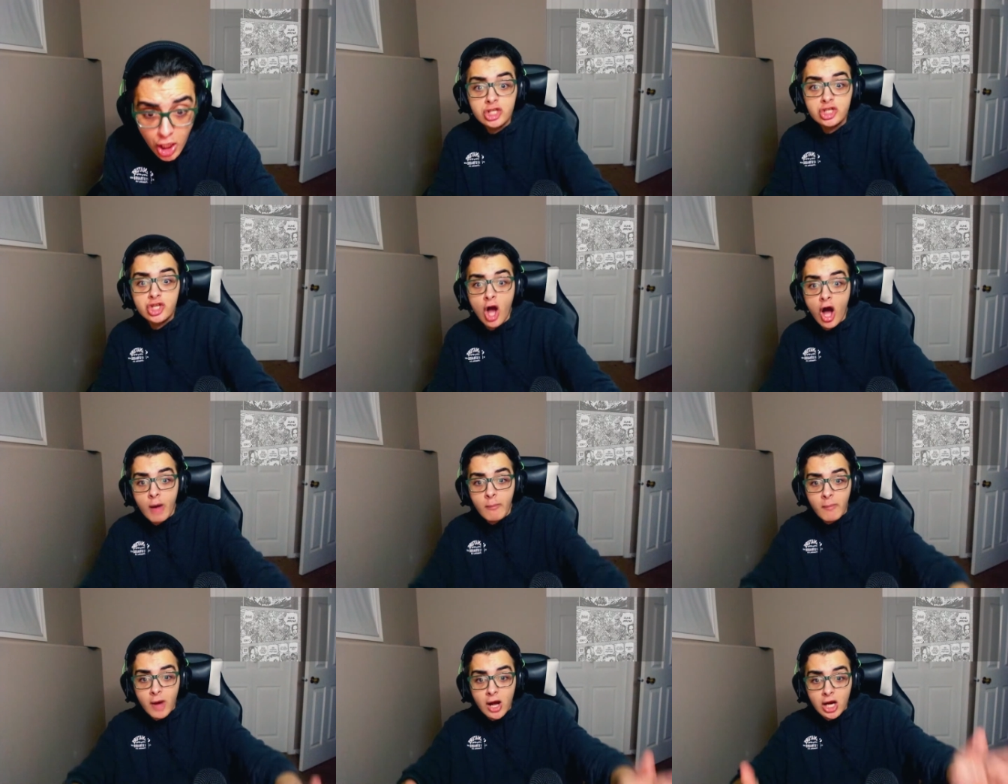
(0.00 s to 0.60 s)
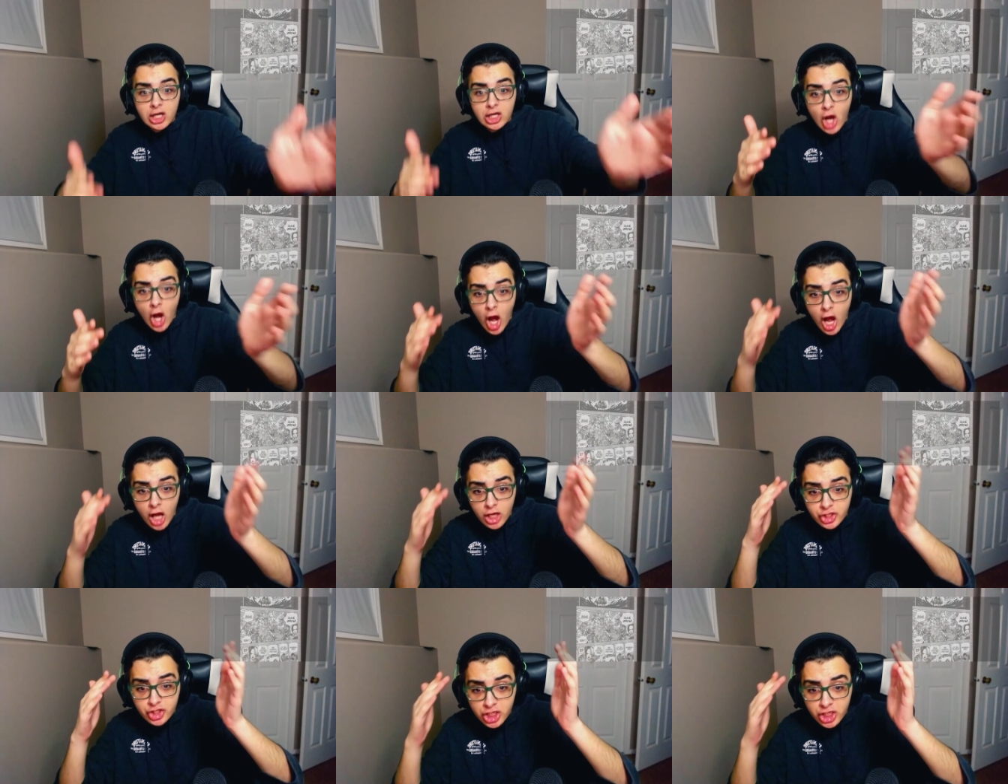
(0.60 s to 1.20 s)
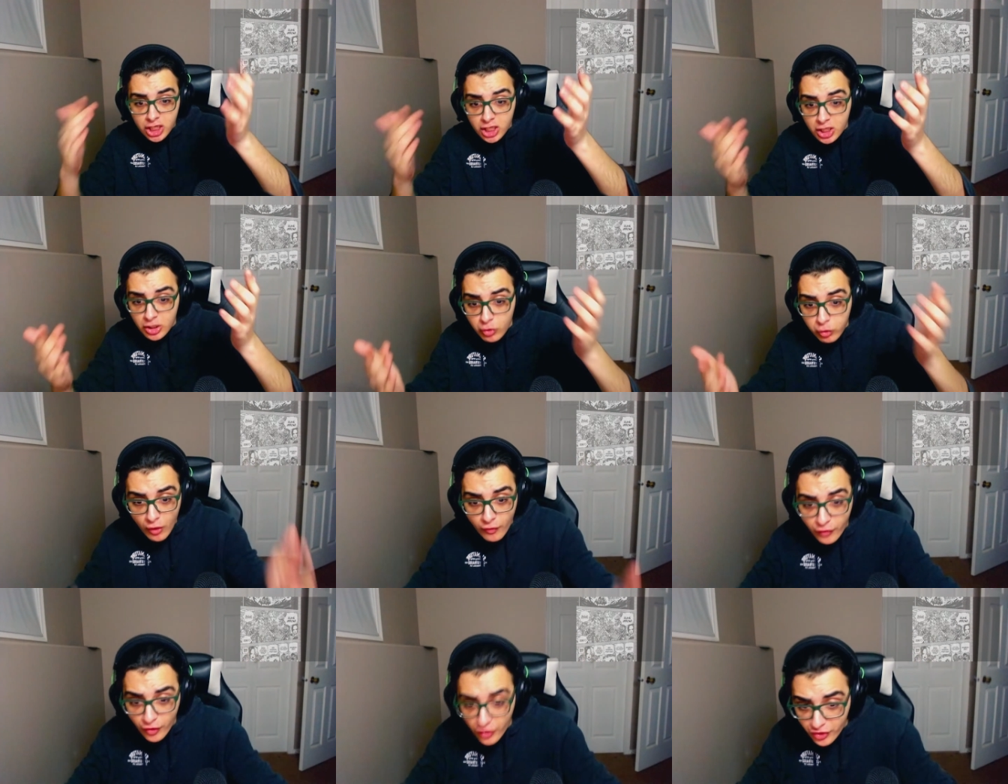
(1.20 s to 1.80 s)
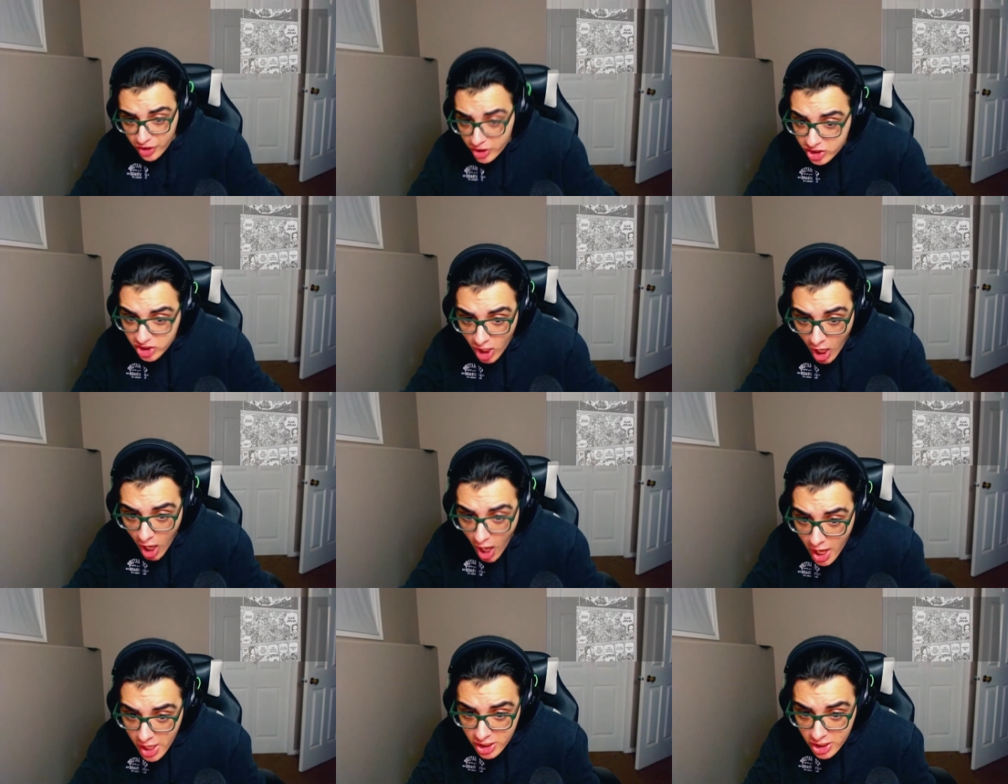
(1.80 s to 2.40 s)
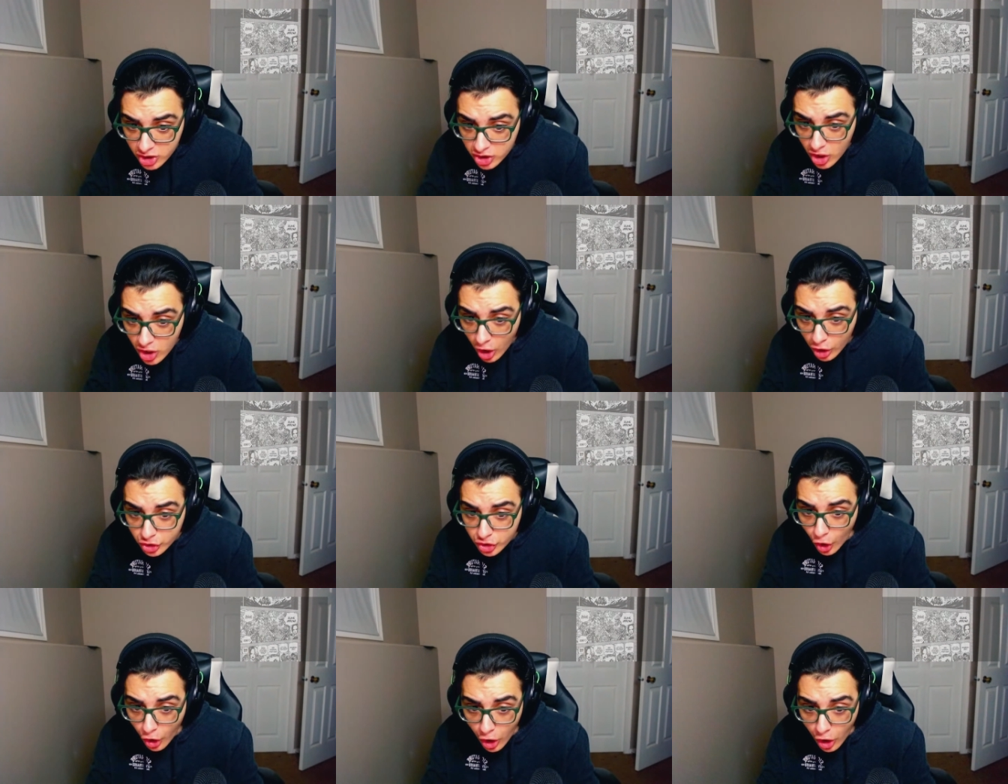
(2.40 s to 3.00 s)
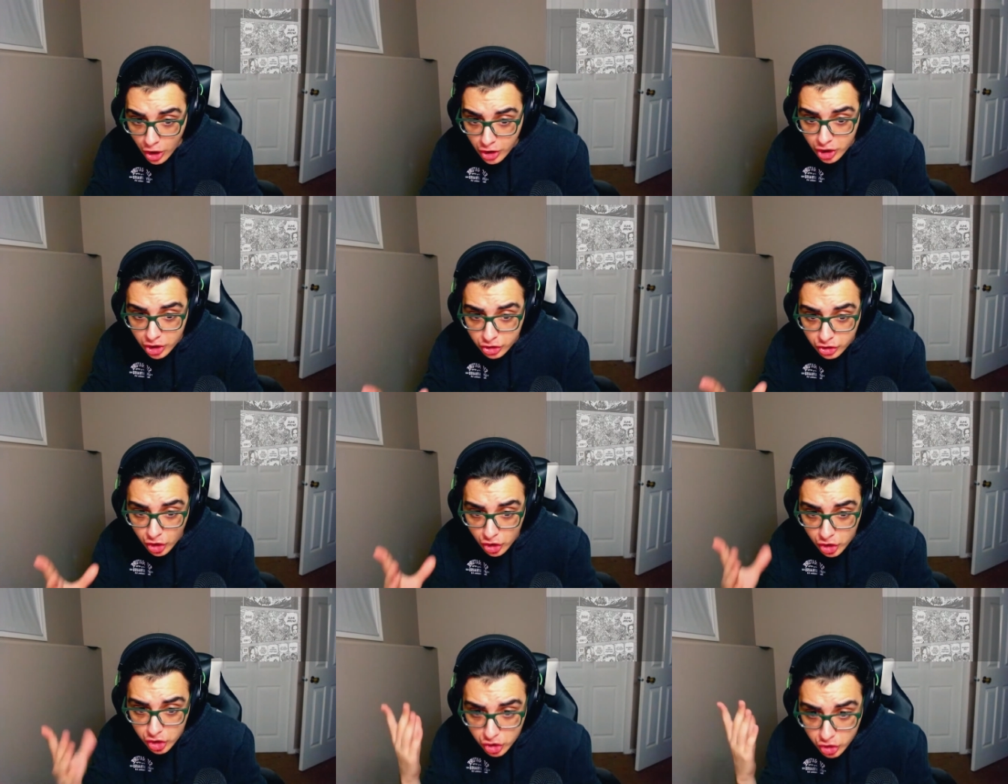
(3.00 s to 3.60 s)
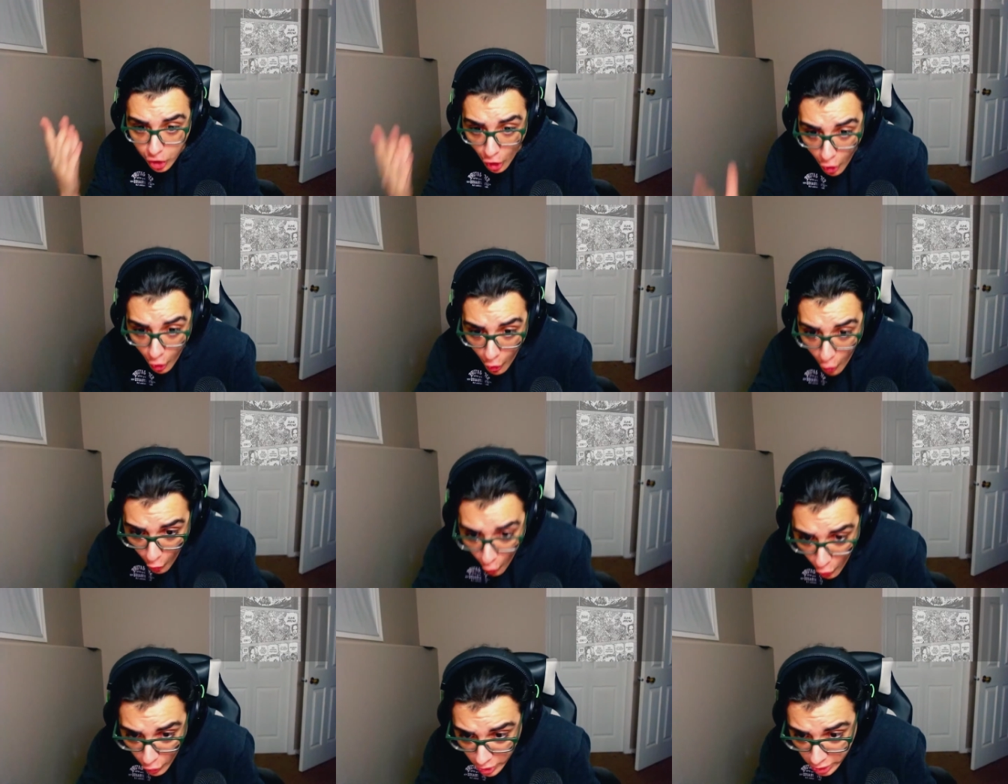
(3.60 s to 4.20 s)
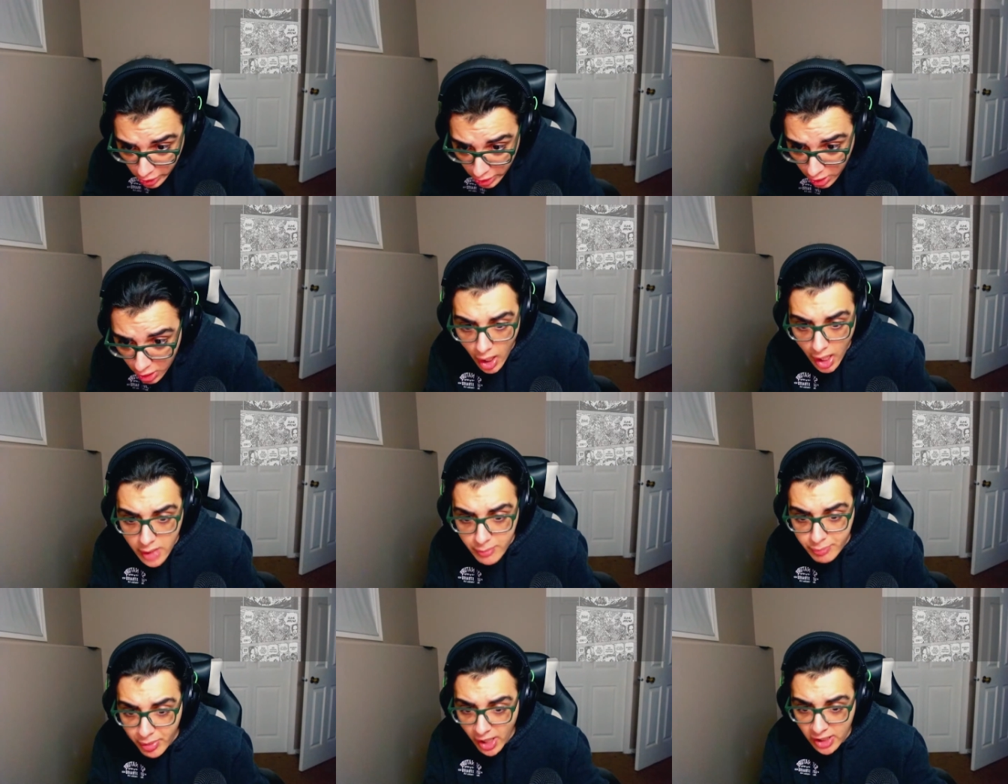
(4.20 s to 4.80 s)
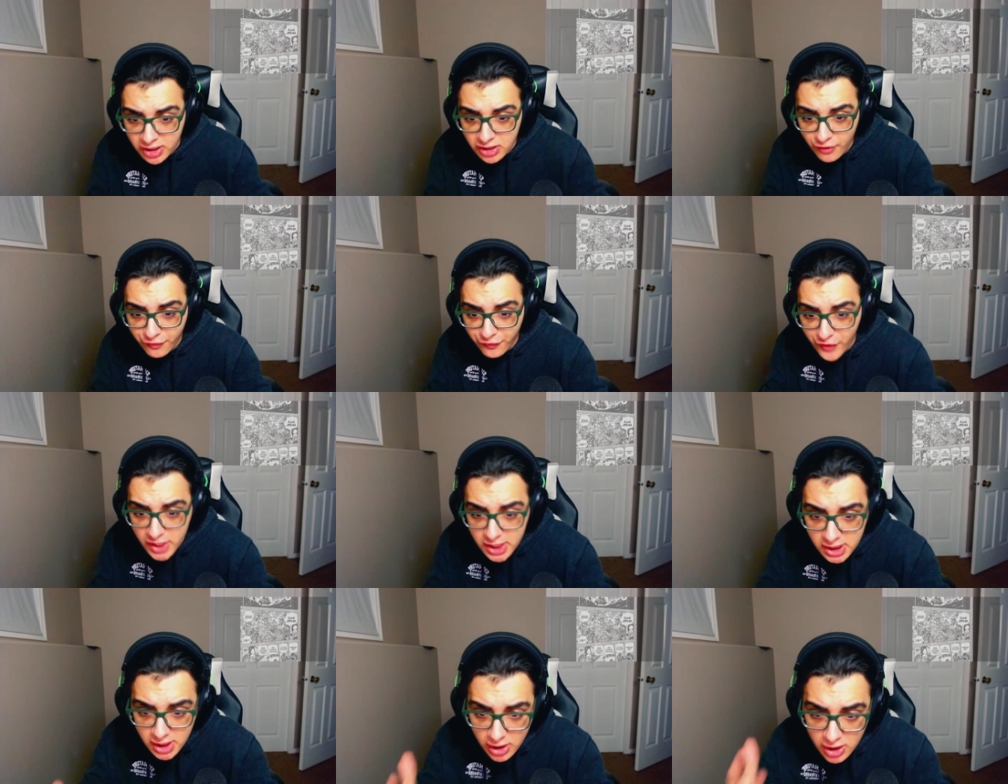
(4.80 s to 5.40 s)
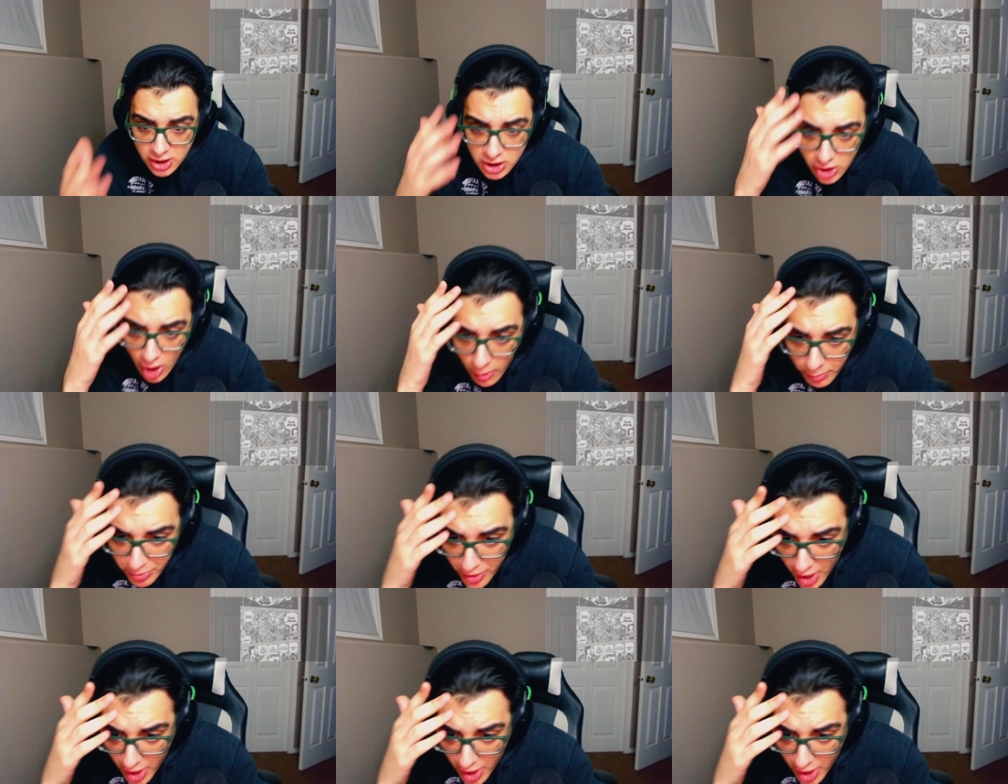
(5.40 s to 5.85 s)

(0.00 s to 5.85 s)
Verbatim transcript: Yamakaji, whoever this guy is, got turned into stone. Hey, Pacifista, stop